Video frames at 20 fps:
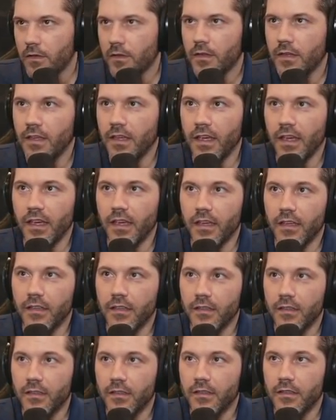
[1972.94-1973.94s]
Yeah.
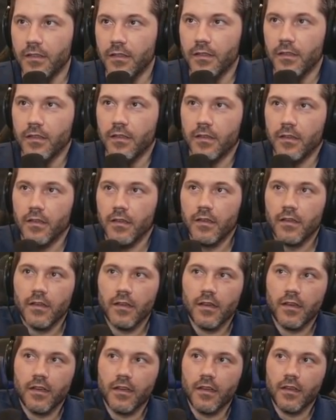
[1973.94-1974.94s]

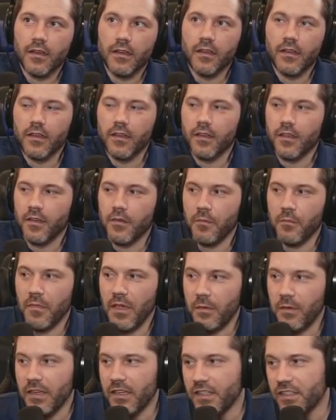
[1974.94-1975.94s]
Uh,
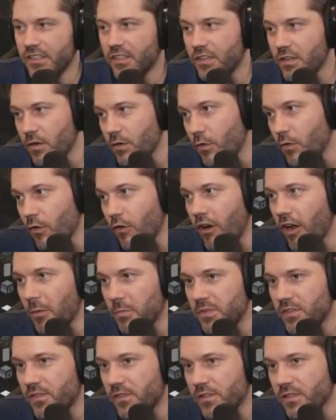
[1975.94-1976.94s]
maybe it
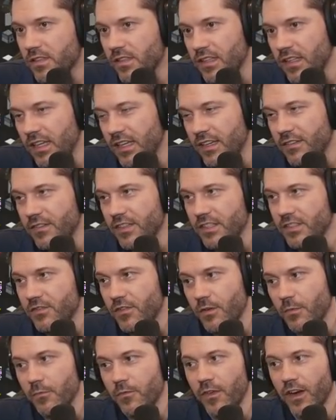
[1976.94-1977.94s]
drops like just
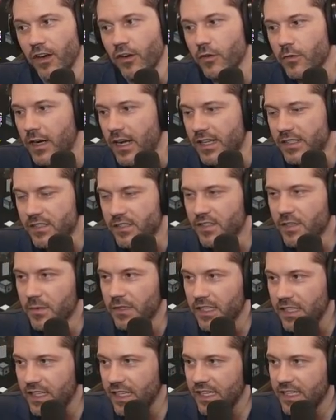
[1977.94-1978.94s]
from feral rats or something
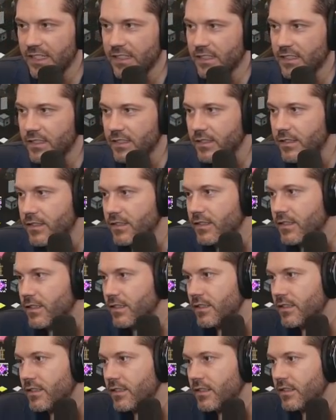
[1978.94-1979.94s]
like that.
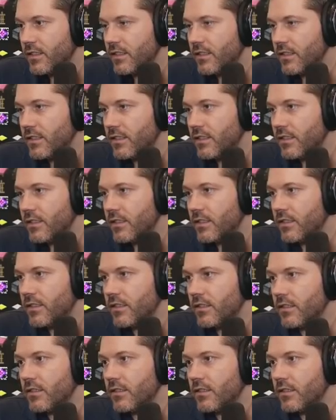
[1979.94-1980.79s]
Let's see.